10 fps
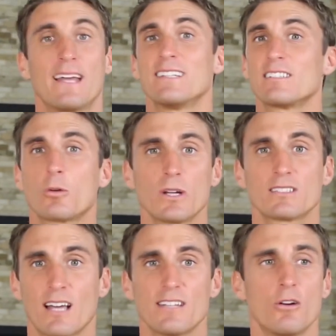And as a quick
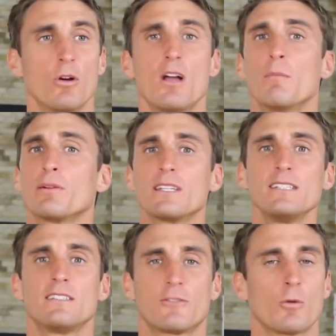side note,
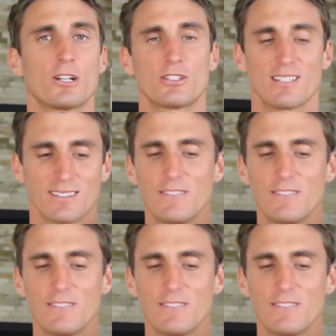please, if you're watching this,